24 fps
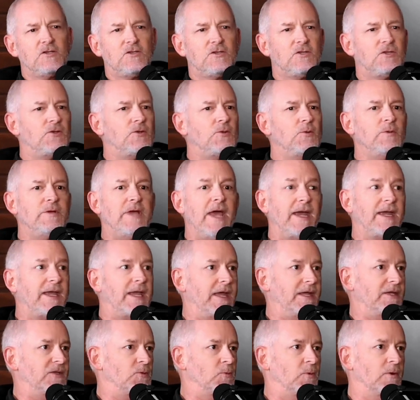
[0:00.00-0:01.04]
2
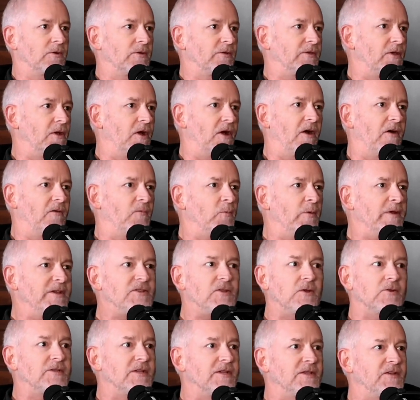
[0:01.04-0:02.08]
decades worth of
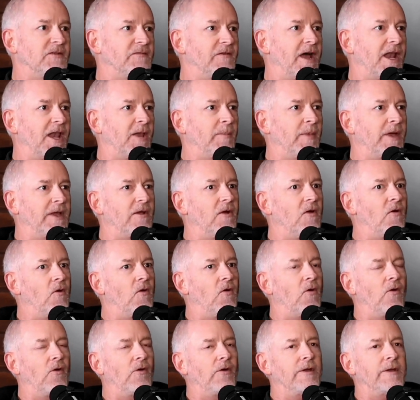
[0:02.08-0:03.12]
research and development
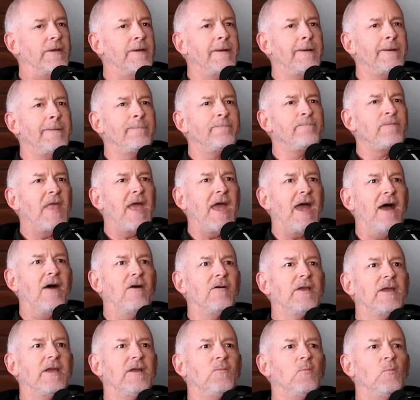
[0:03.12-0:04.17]
on how
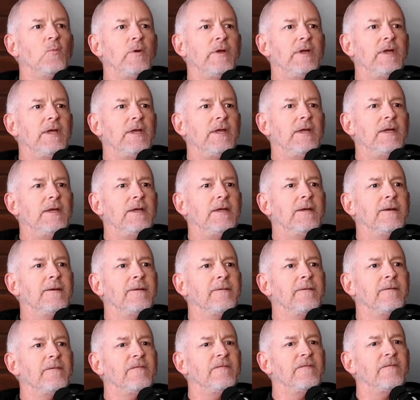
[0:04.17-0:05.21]
can we
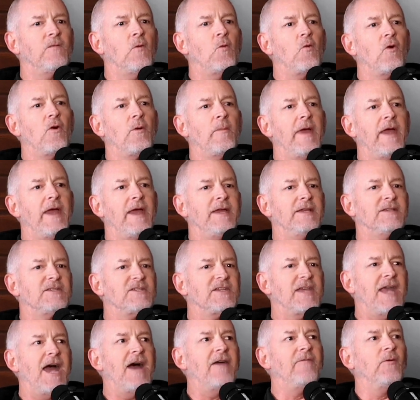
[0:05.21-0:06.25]
form a
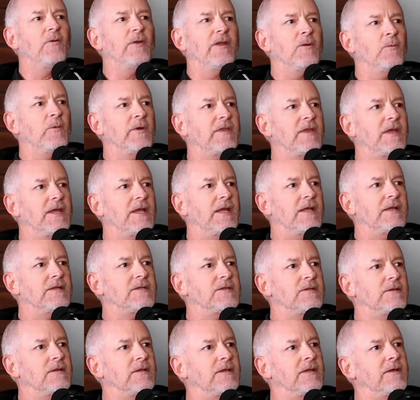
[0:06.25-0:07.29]
scaffolding within it
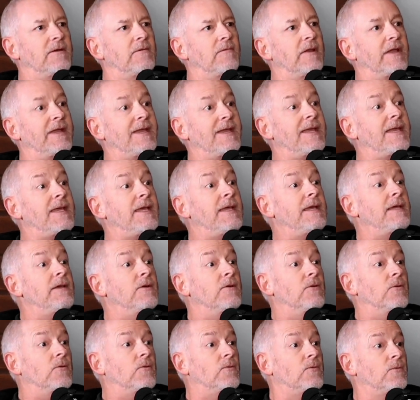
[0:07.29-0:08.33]
to literally
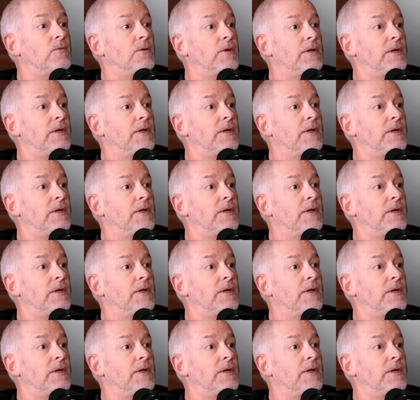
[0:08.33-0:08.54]
heal